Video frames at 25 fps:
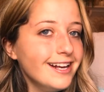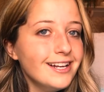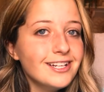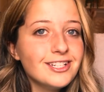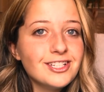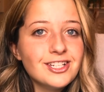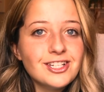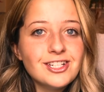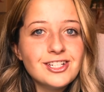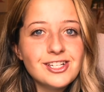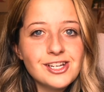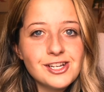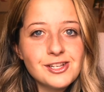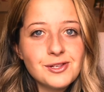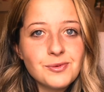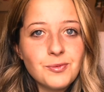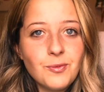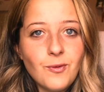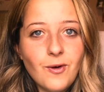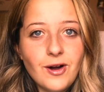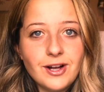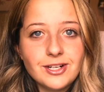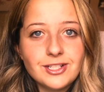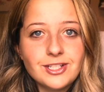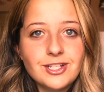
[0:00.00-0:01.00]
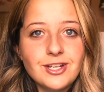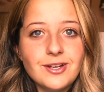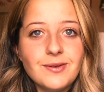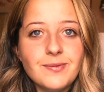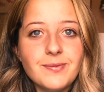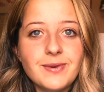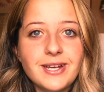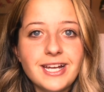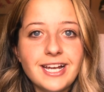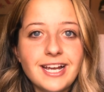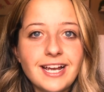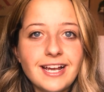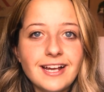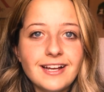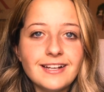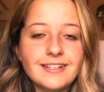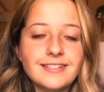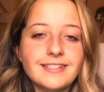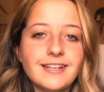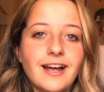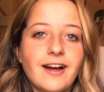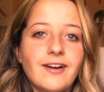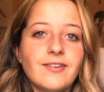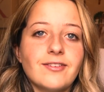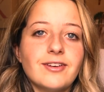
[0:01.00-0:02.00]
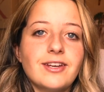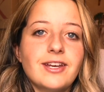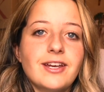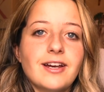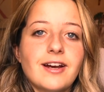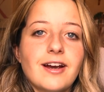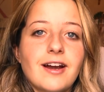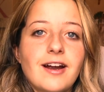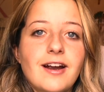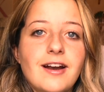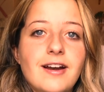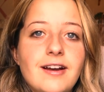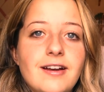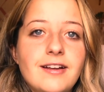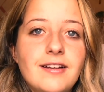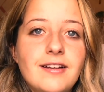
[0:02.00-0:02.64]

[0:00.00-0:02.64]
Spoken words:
She's just watching me down here.